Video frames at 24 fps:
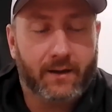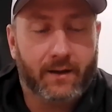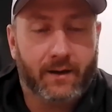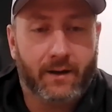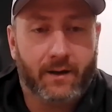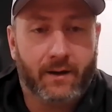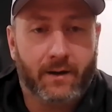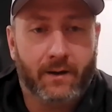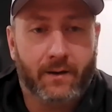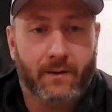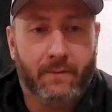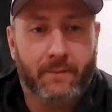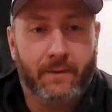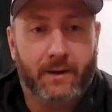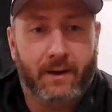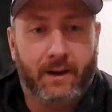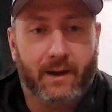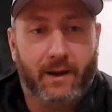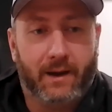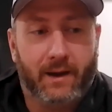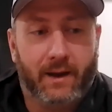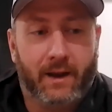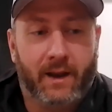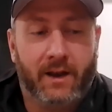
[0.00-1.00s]
And
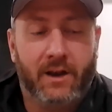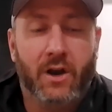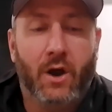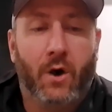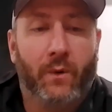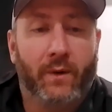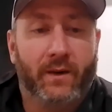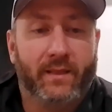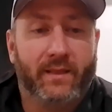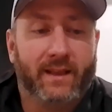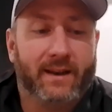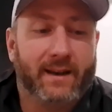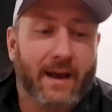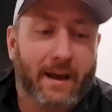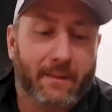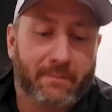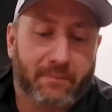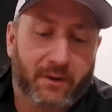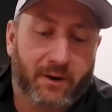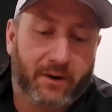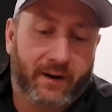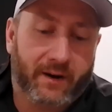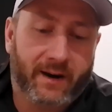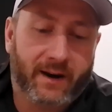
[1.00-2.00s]
knowing the
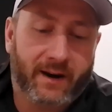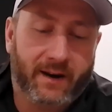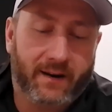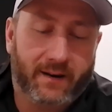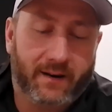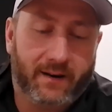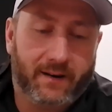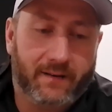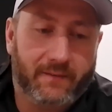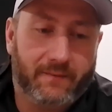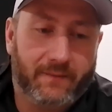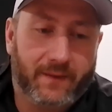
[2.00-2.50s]
depth you're in